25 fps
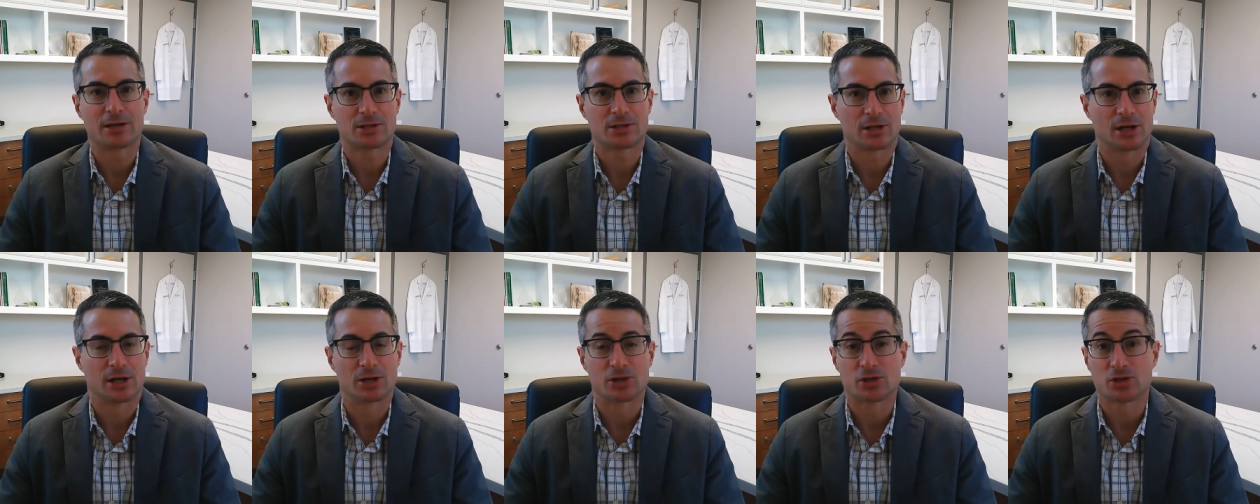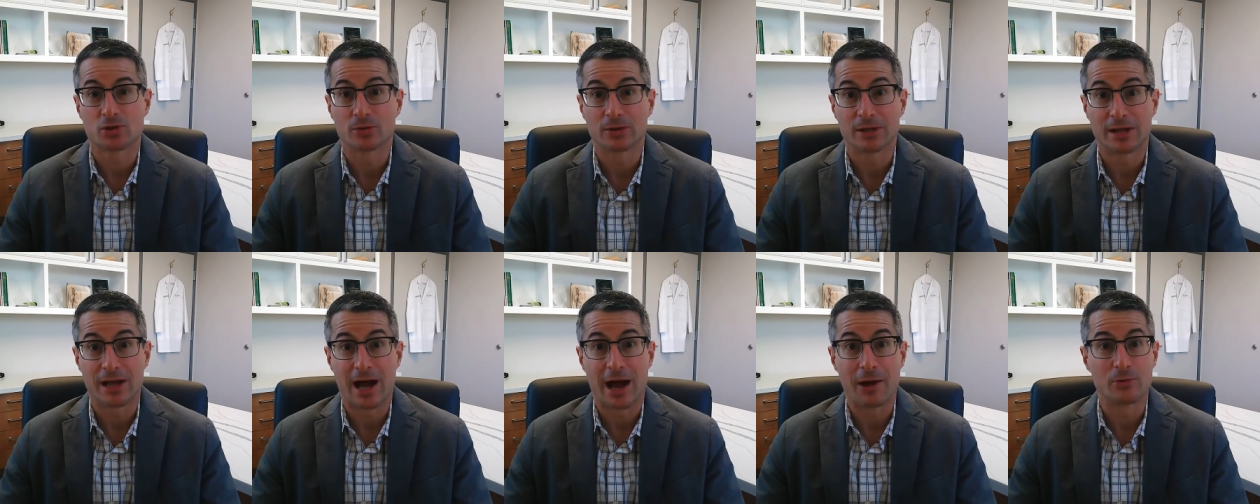
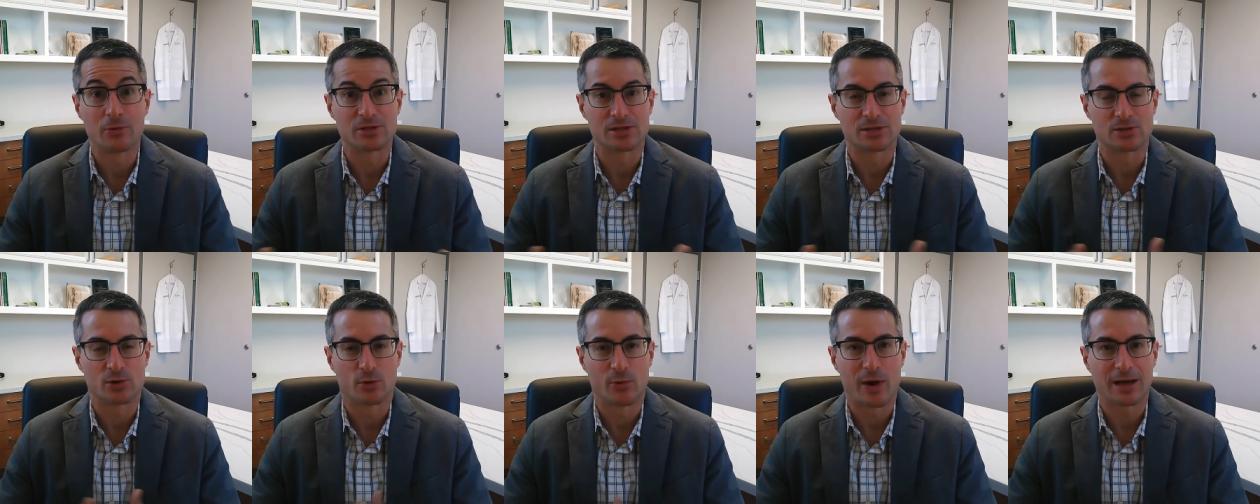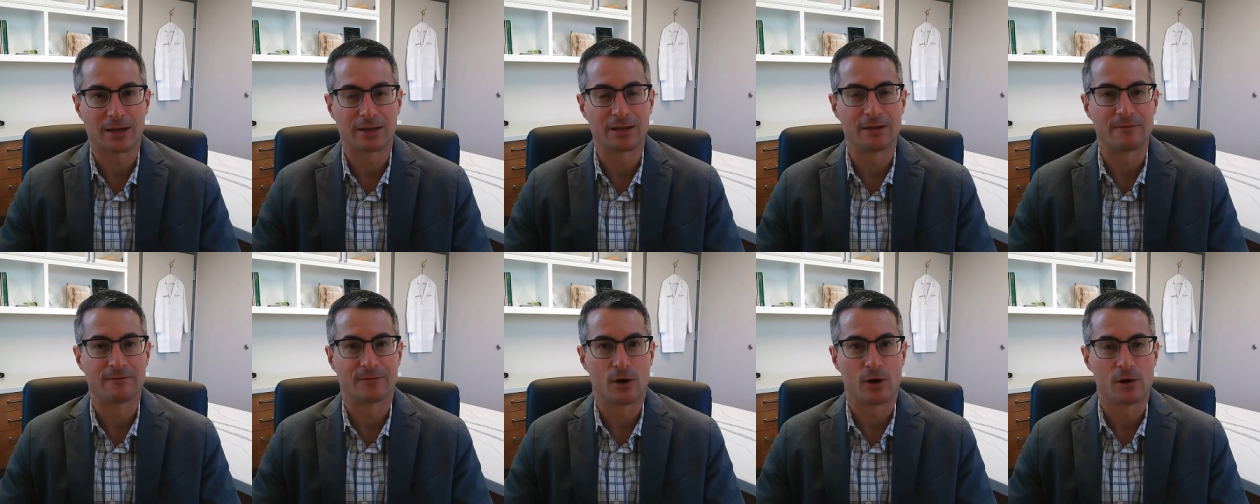Certainly, I was directly
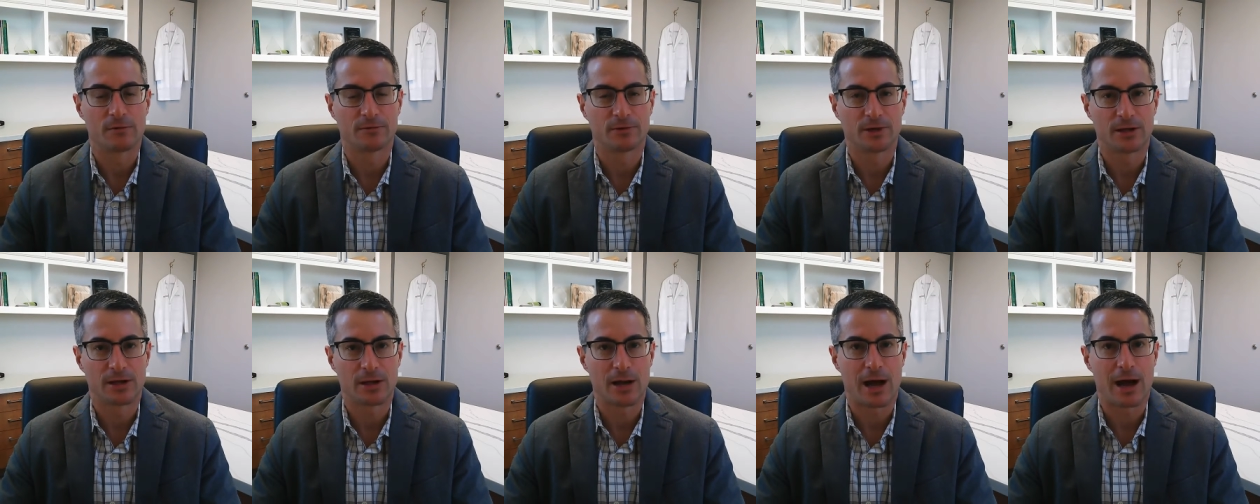involved in it.